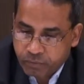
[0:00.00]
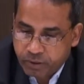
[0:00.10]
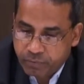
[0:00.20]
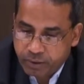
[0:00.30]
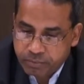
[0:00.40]

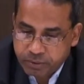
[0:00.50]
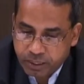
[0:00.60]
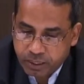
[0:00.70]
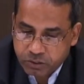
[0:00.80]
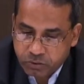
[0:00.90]
where we have
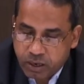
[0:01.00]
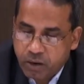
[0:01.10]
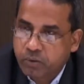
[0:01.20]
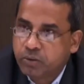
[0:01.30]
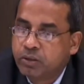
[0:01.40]
seen as to
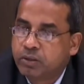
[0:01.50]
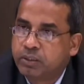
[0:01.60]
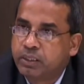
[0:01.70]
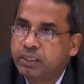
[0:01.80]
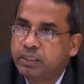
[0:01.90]
how
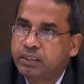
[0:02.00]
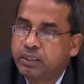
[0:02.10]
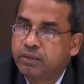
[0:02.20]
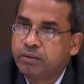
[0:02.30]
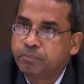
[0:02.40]

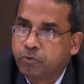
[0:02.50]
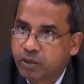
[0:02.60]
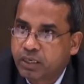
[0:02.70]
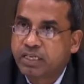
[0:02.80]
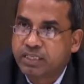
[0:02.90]
the
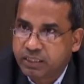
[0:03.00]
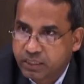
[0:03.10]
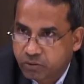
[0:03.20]
poorer countries,